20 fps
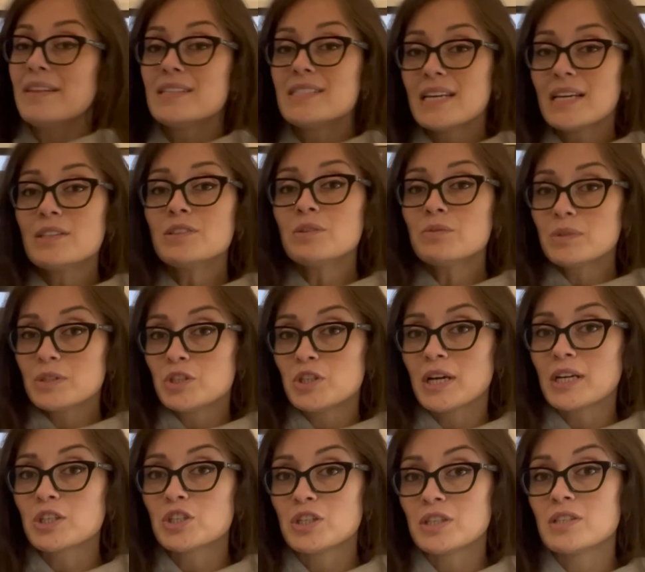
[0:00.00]
the tender
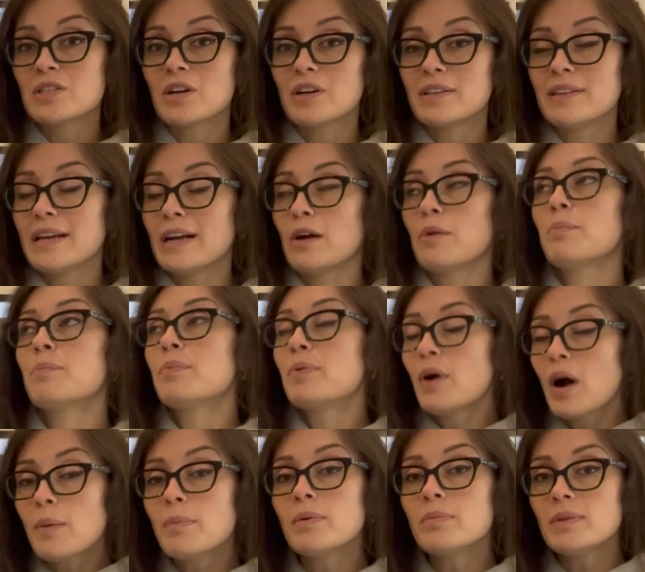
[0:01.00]
rejections are there,
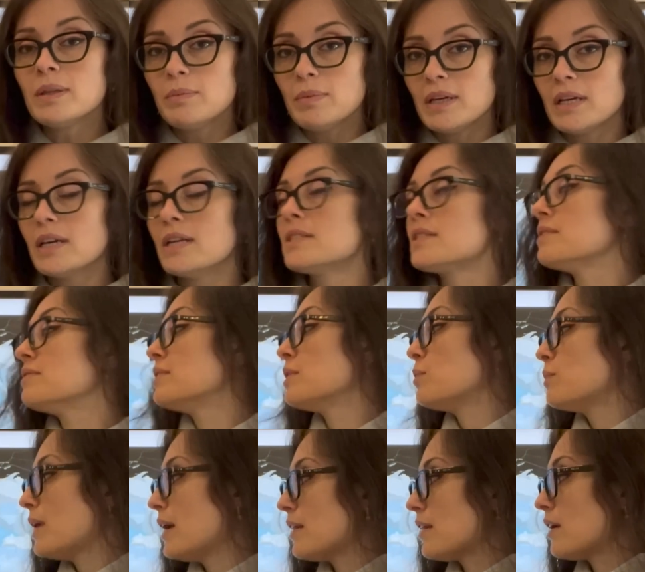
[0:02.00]
probably because of the
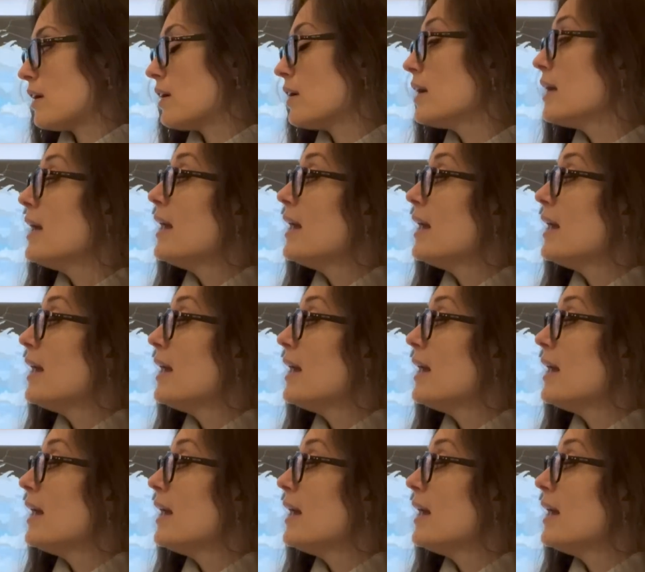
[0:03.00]
weather.